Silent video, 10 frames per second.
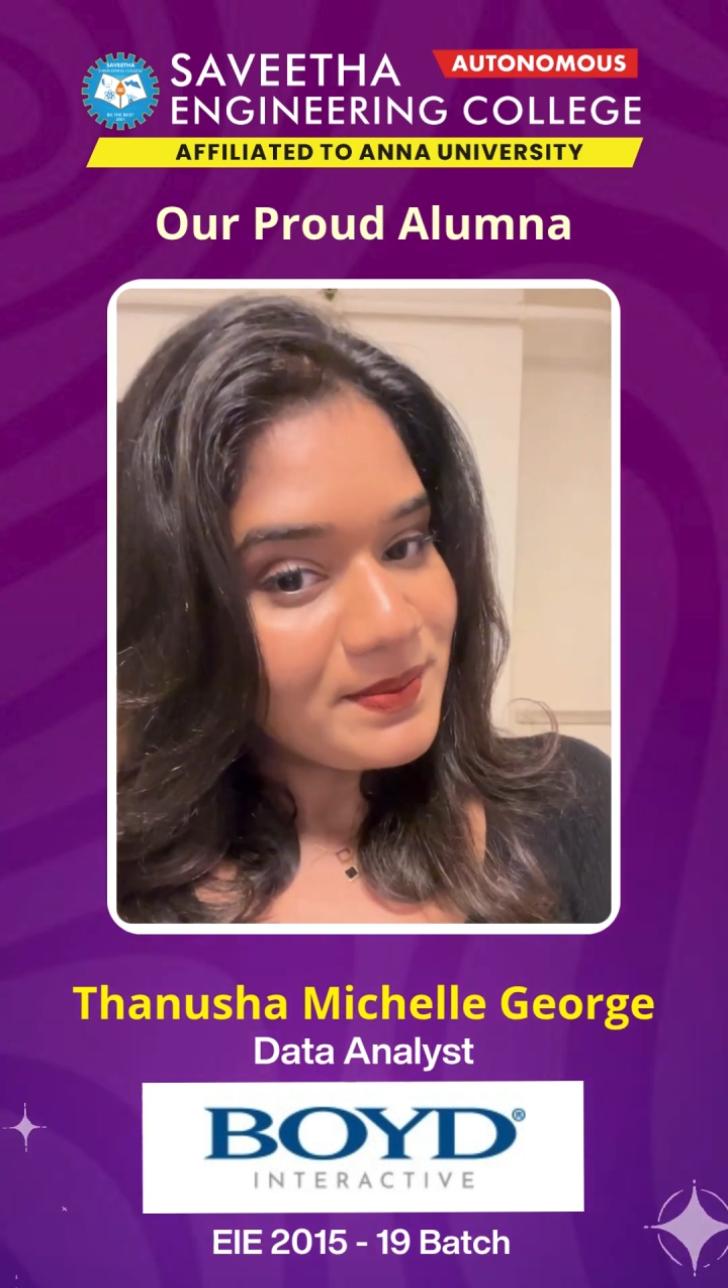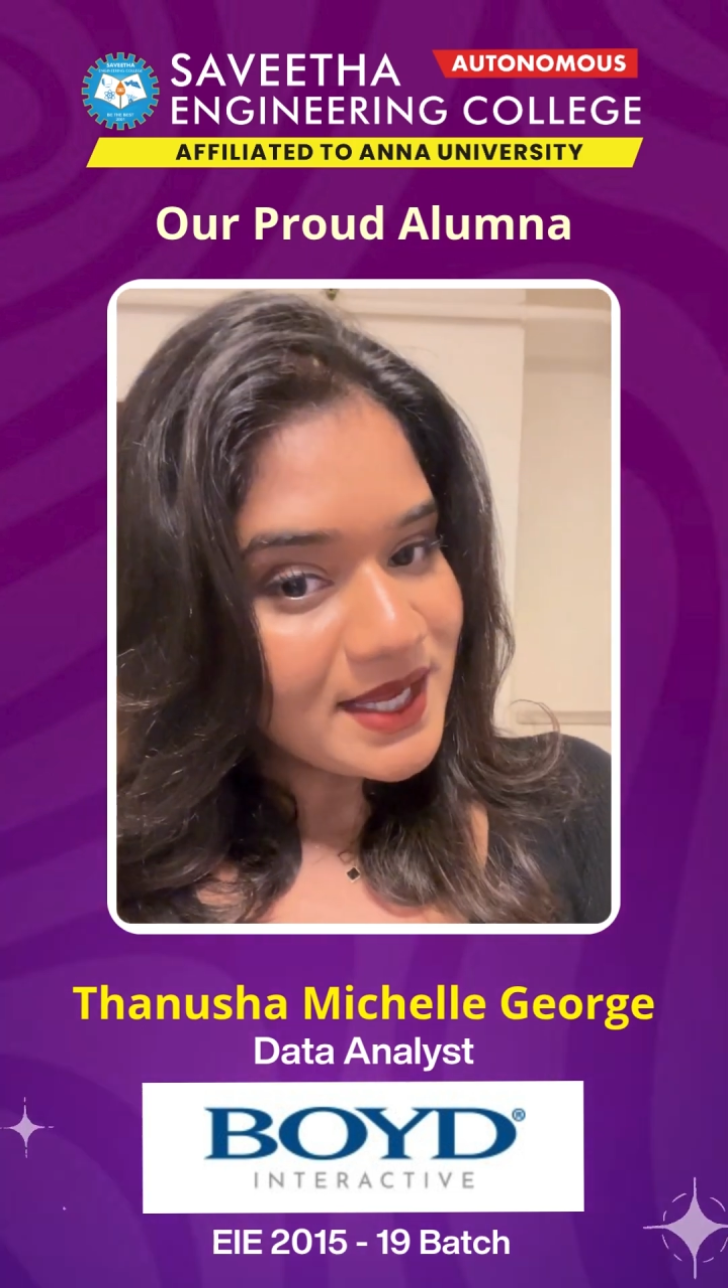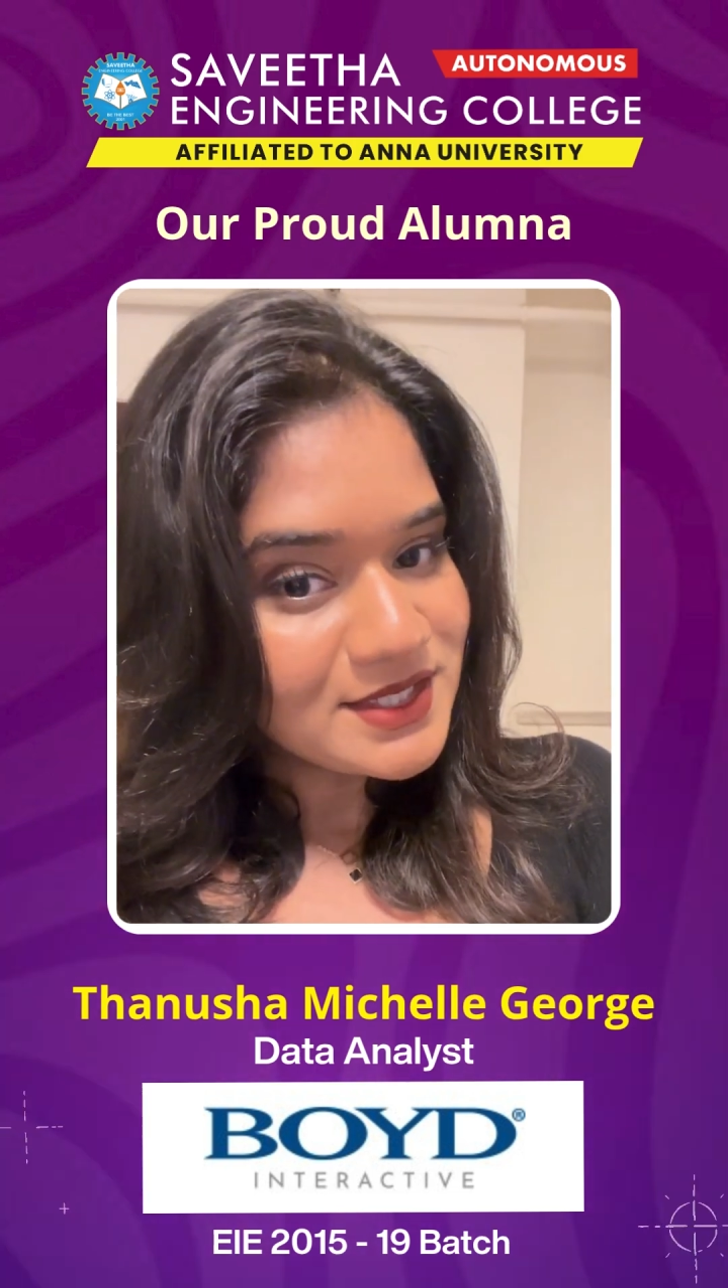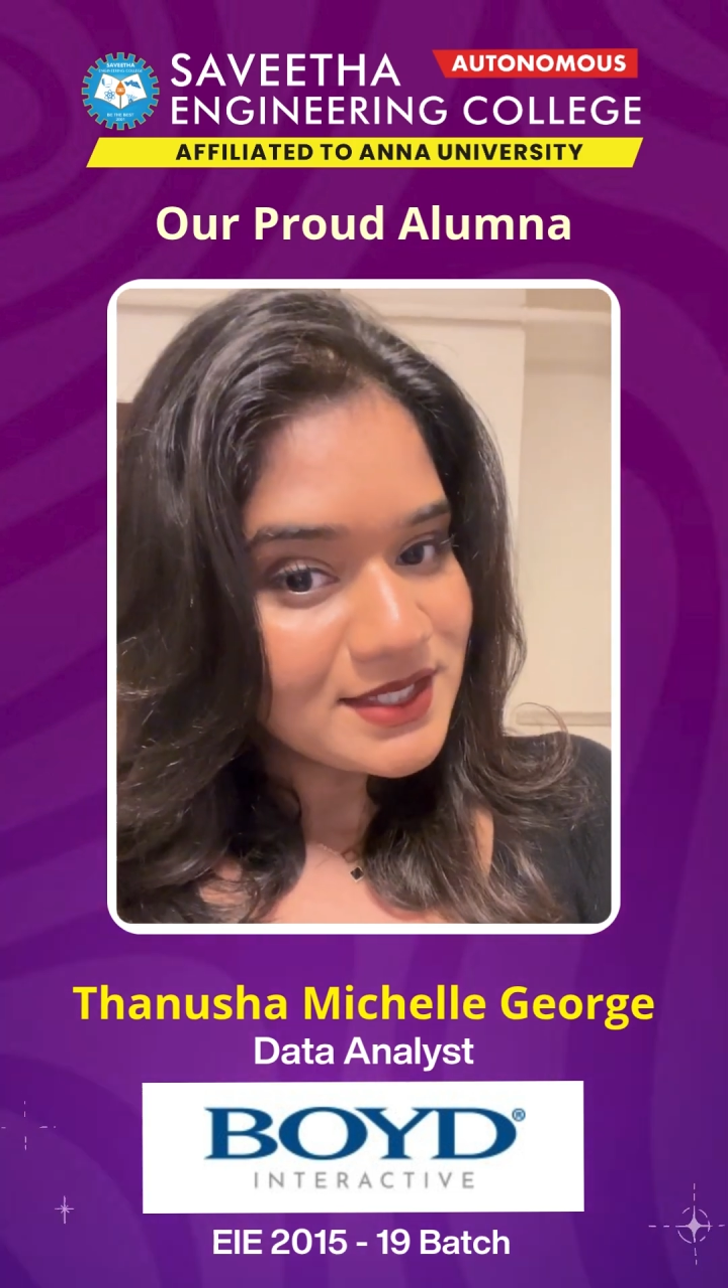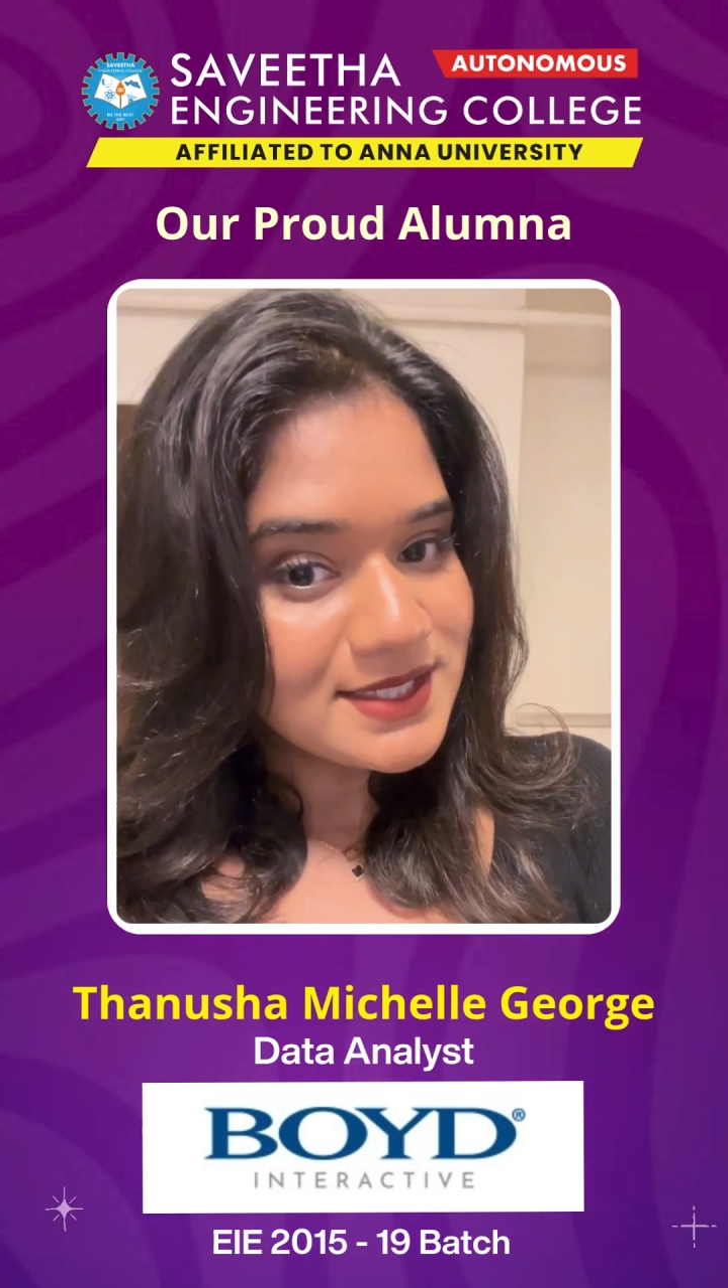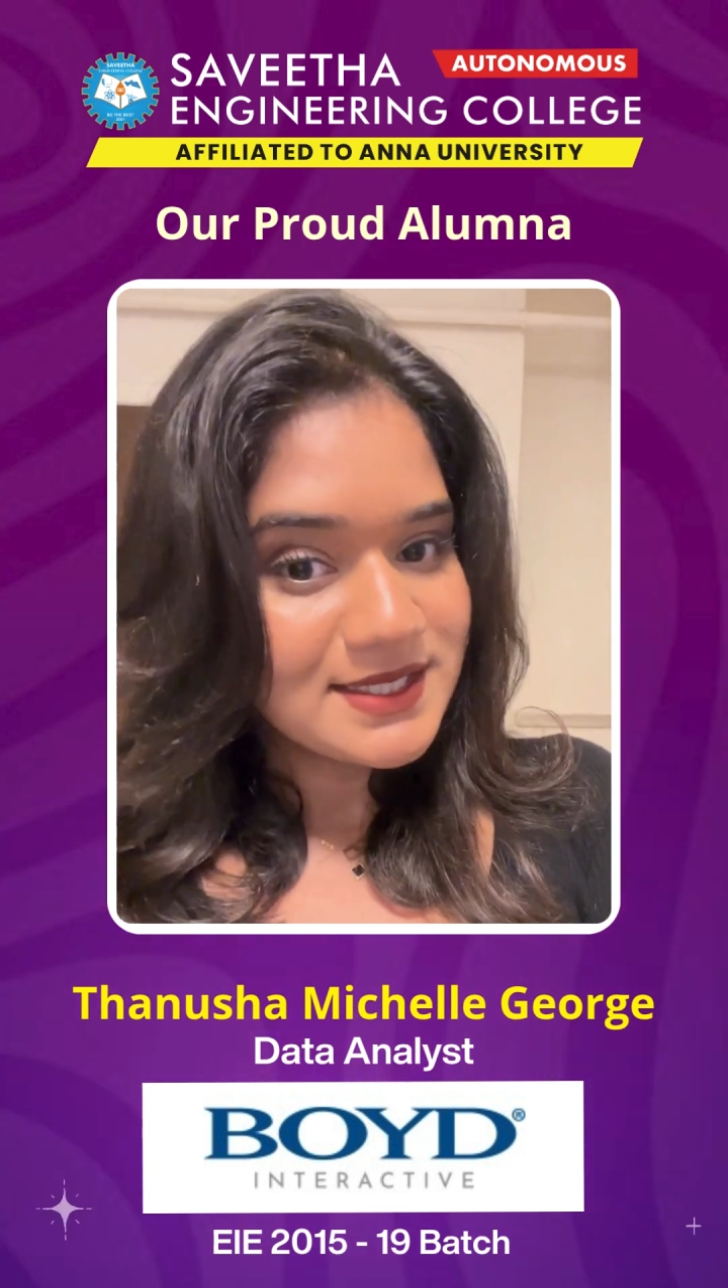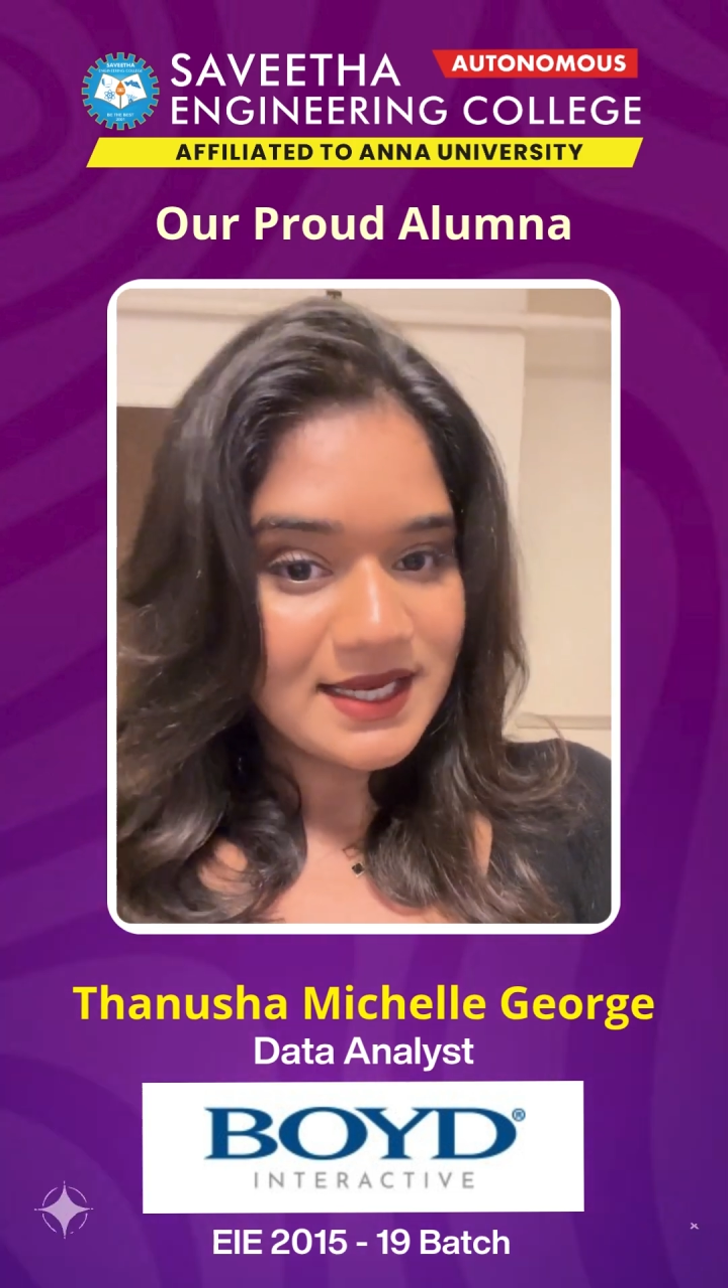bachelor's